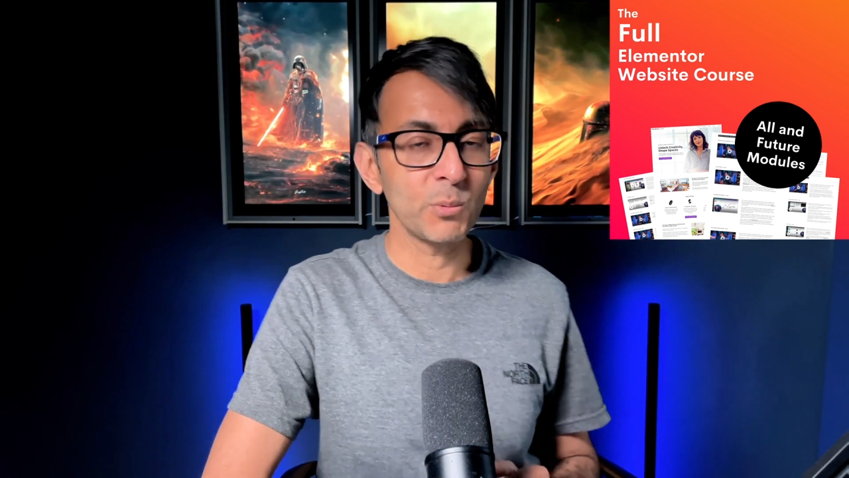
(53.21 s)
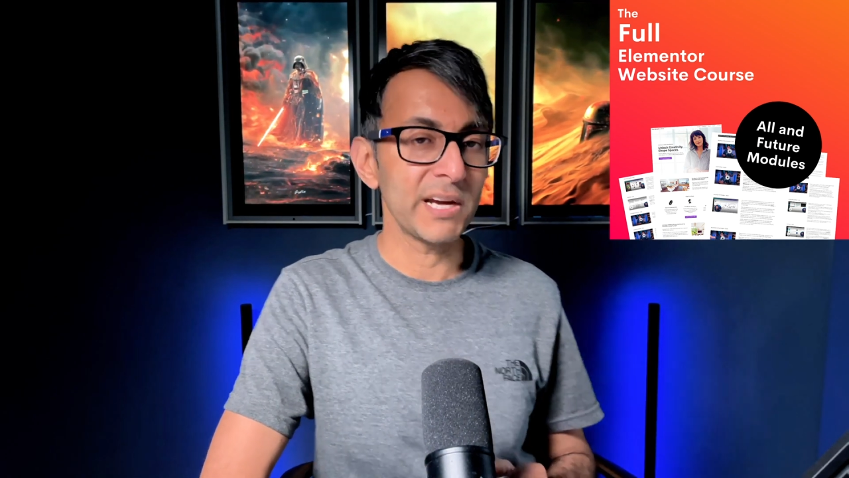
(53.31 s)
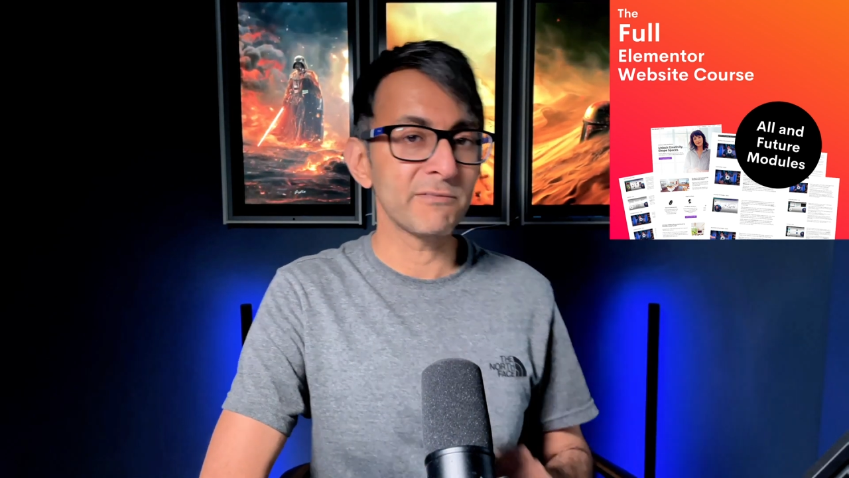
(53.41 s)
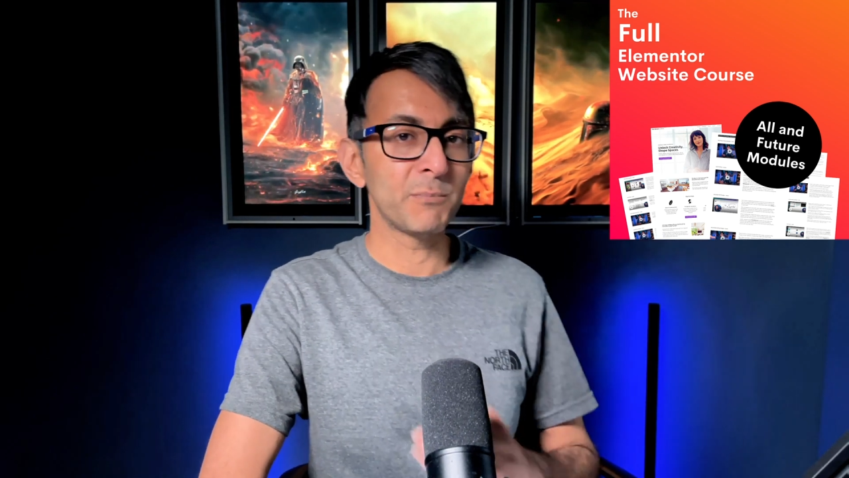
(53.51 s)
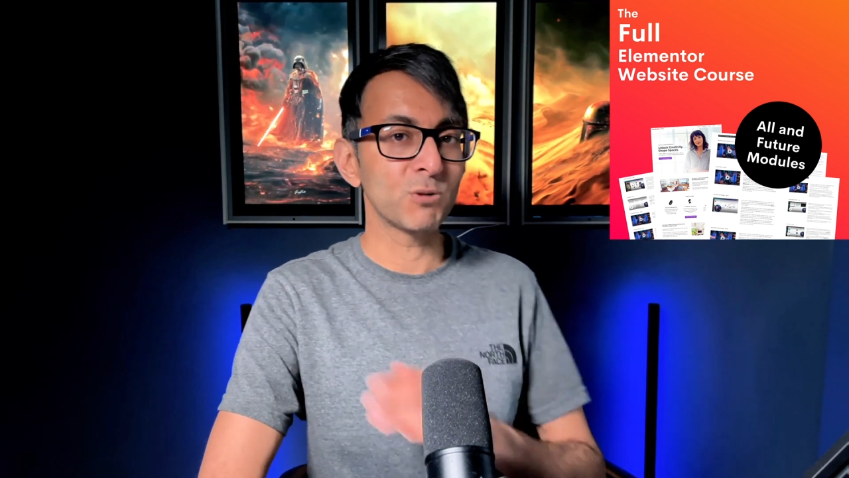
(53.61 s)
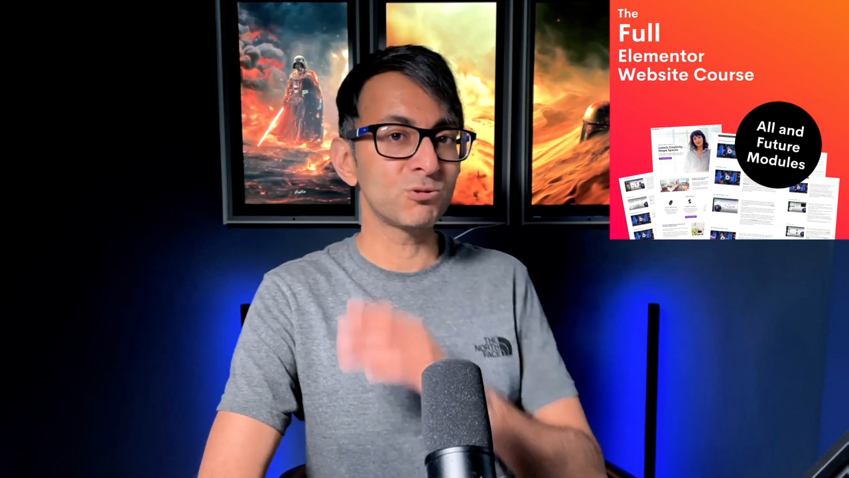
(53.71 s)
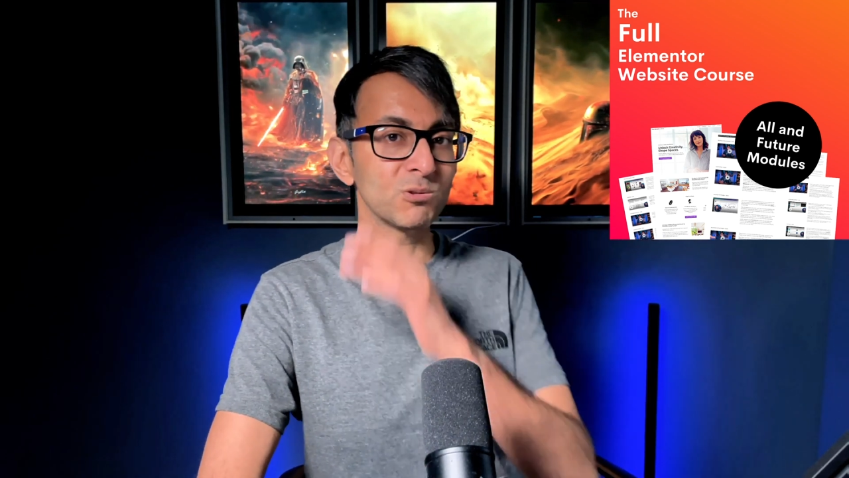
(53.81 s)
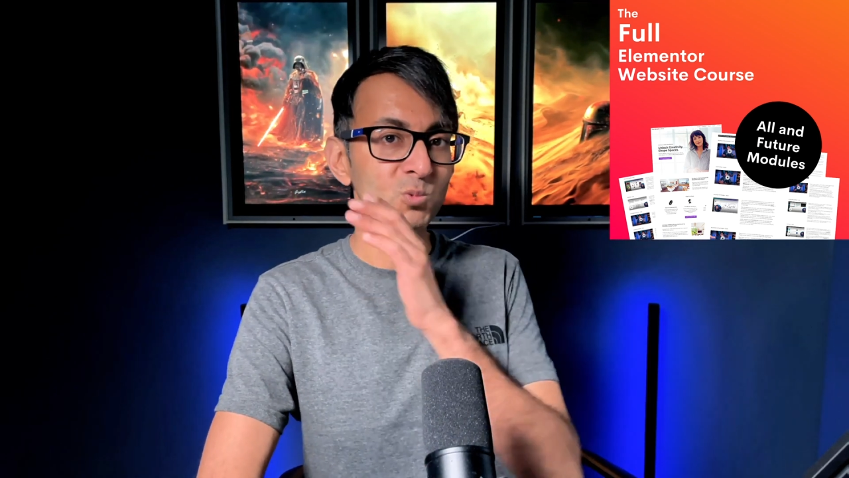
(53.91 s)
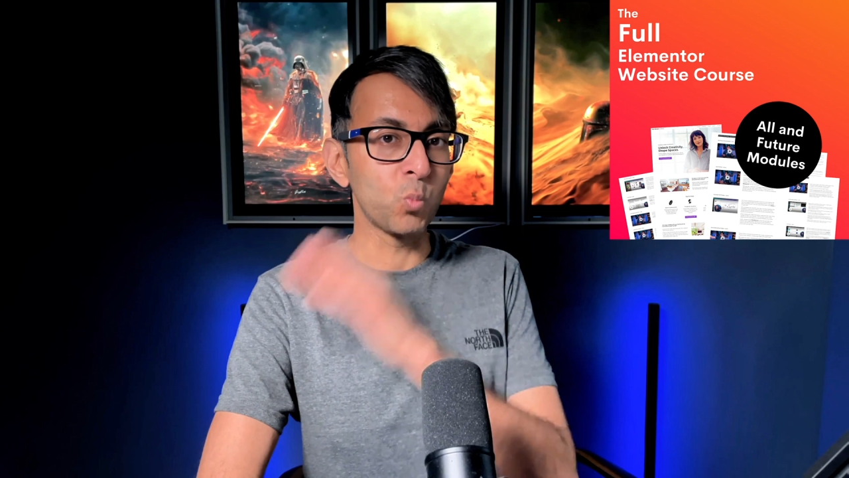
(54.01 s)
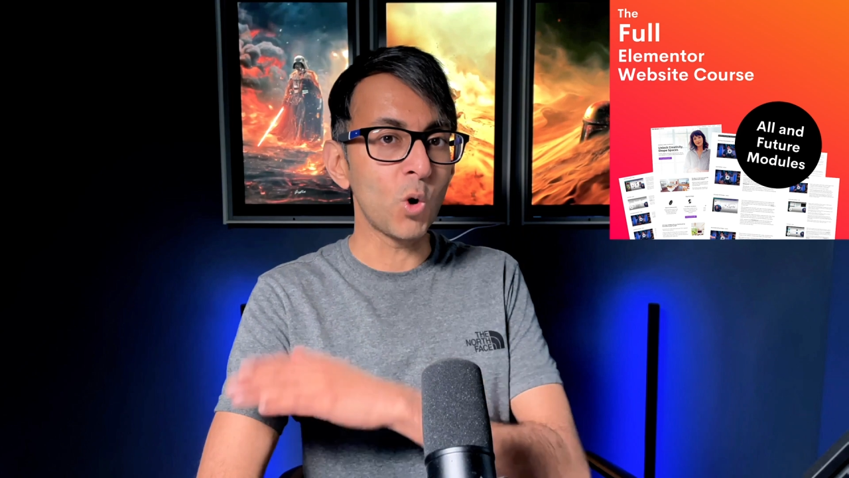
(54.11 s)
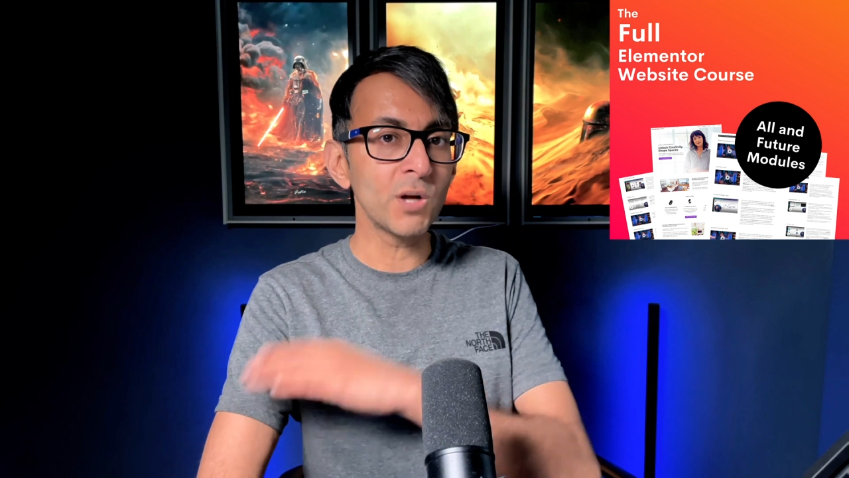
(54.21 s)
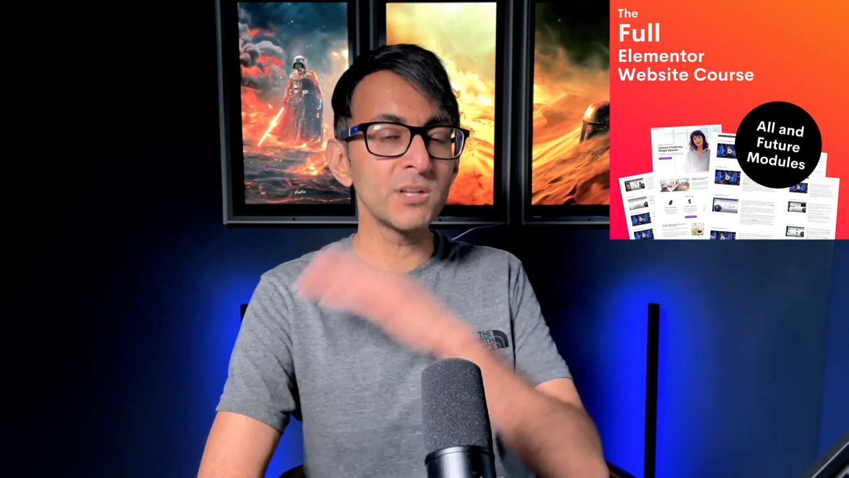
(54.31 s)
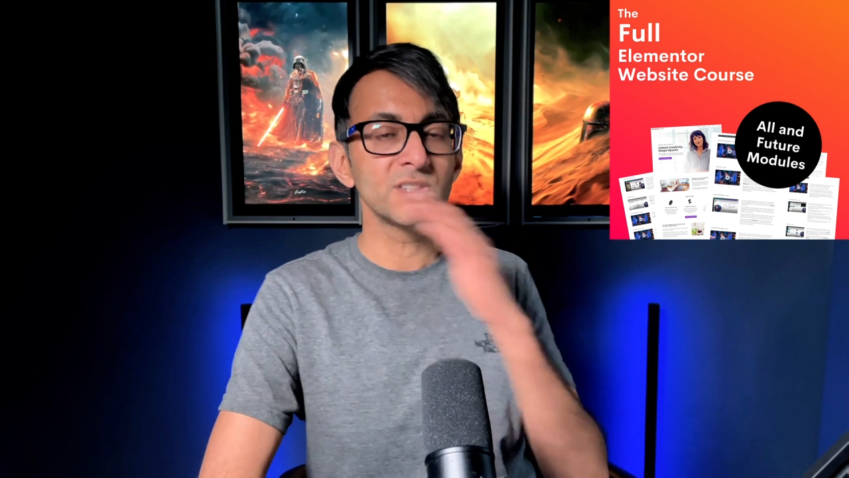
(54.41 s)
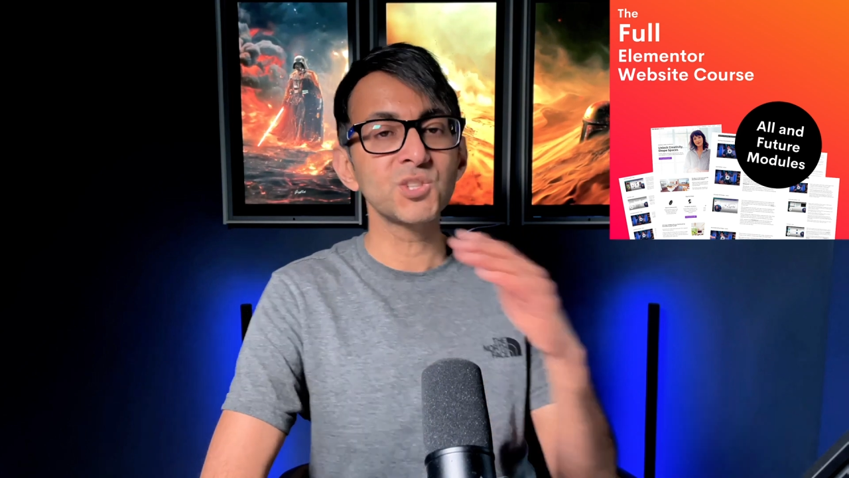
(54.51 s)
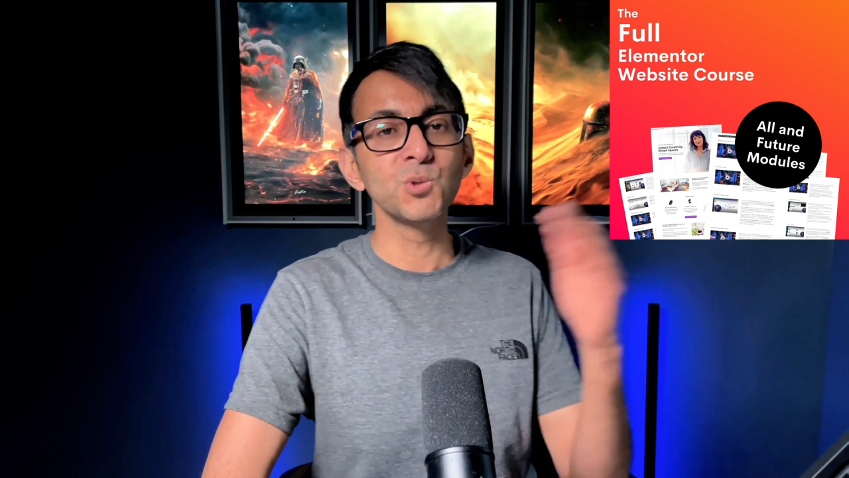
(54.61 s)
we have modules
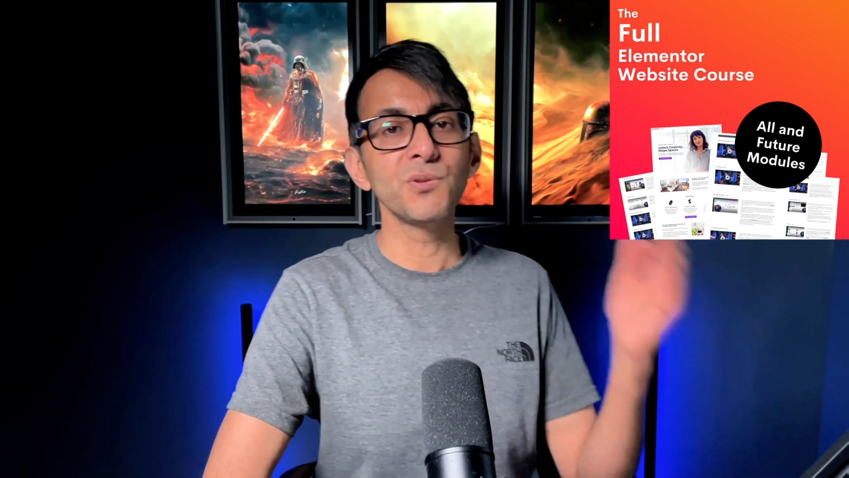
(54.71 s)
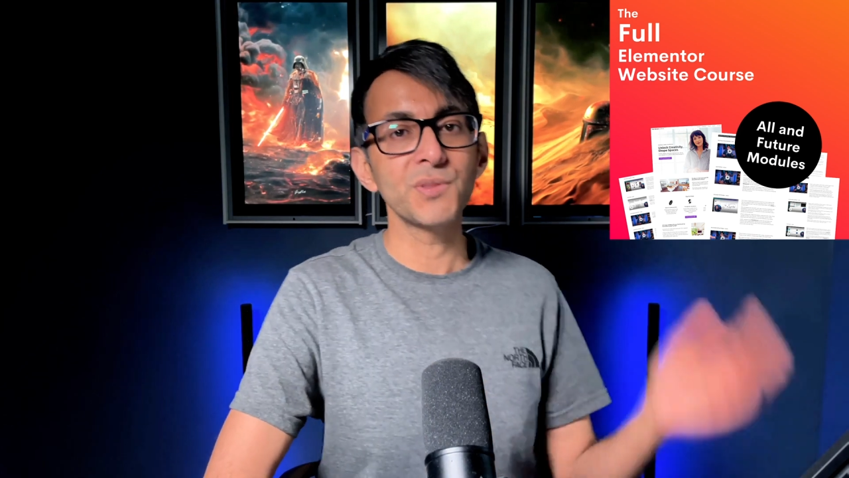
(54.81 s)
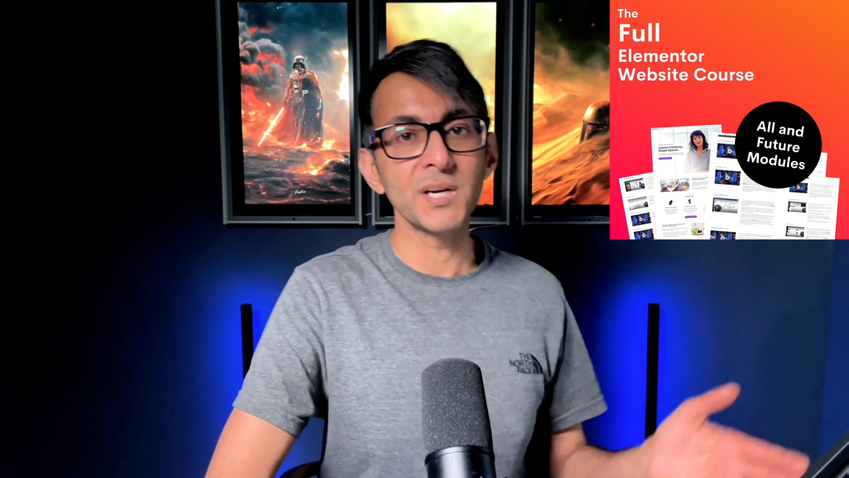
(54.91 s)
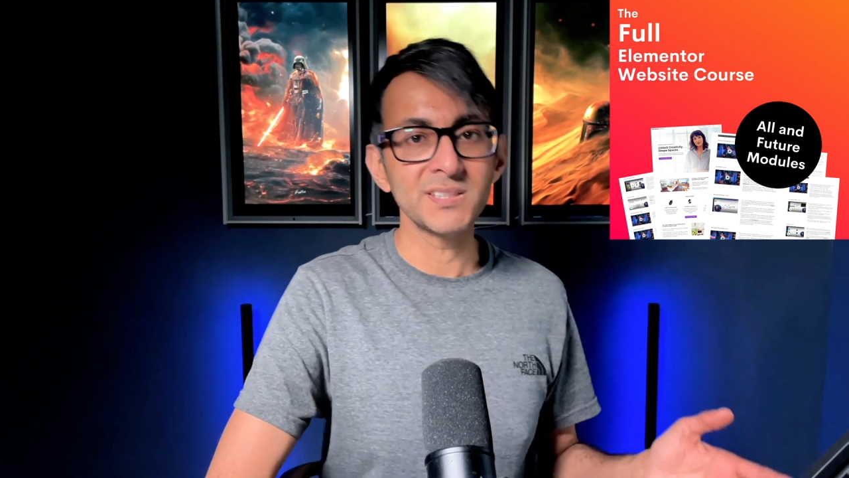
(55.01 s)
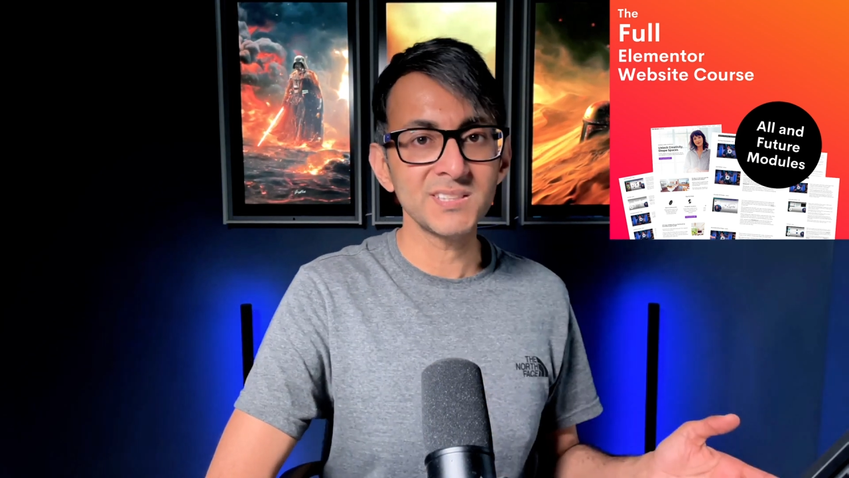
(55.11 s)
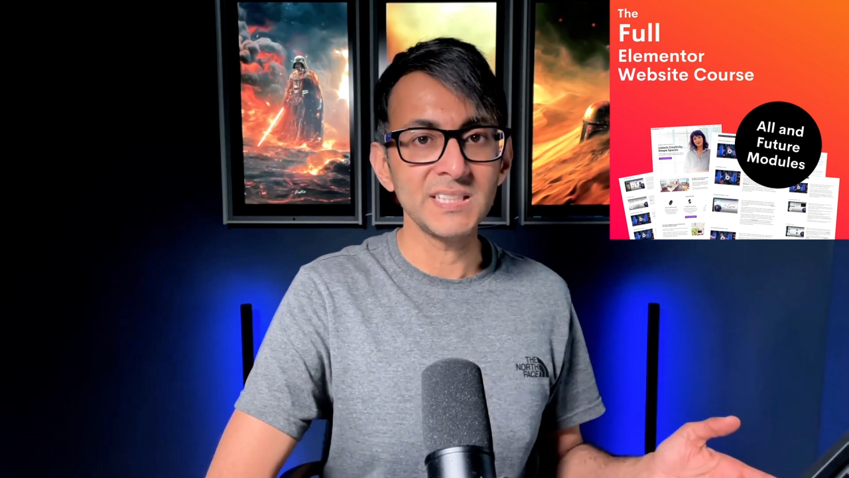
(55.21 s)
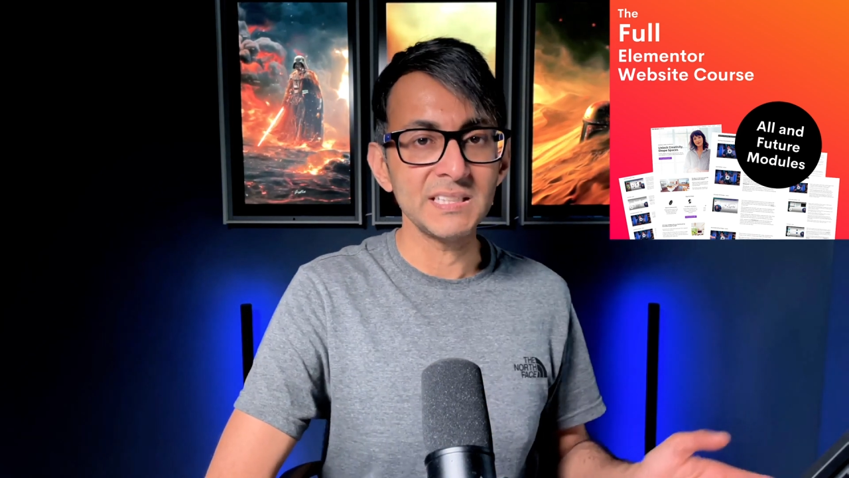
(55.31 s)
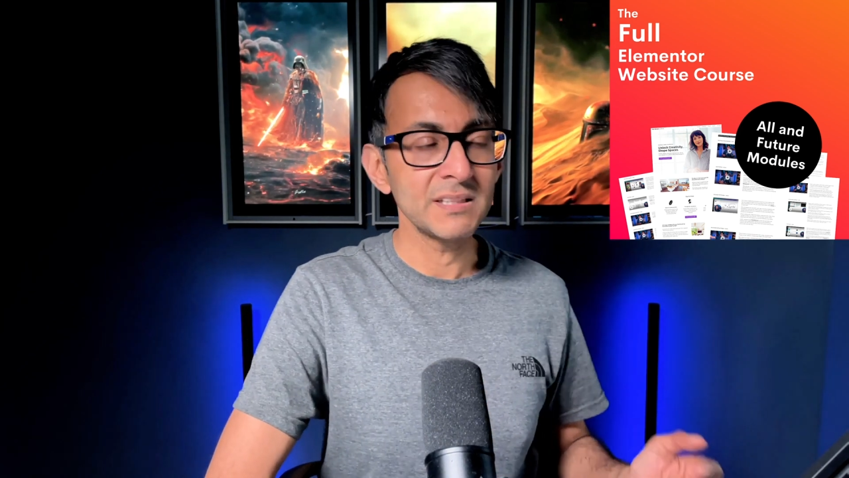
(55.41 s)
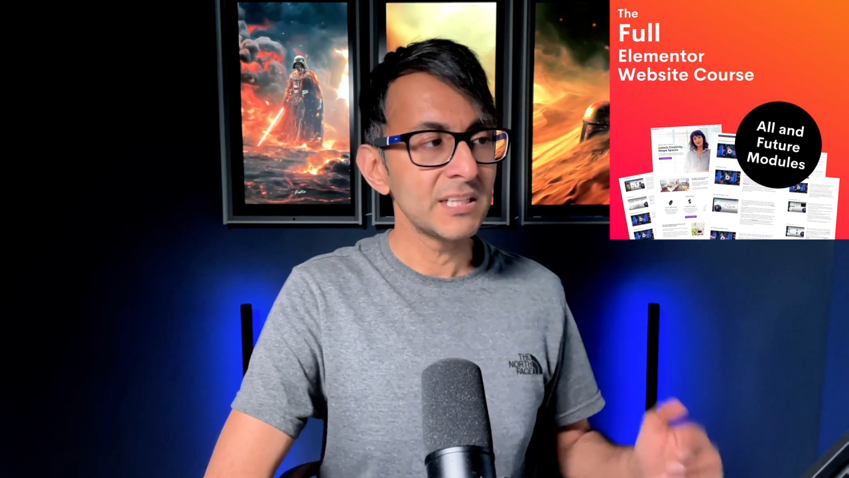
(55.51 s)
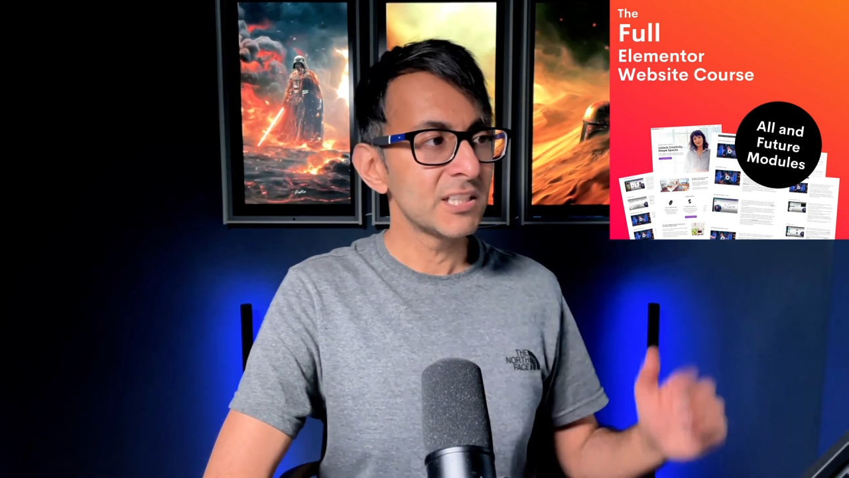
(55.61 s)
1 to 13.